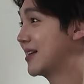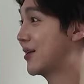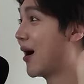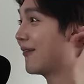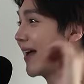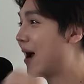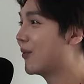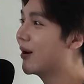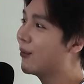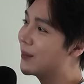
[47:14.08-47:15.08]
I will tell you off
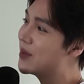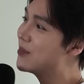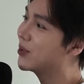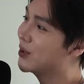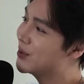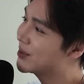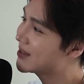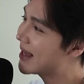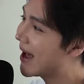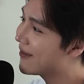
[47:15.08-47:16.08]
camera when people use
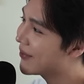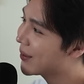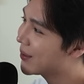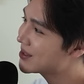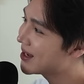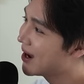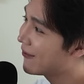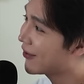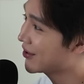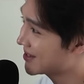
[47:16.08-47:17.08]
those AI photos
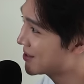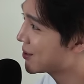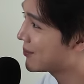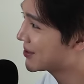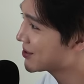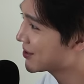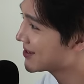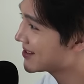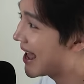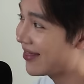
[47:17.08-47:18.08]
for their Tinder pictures,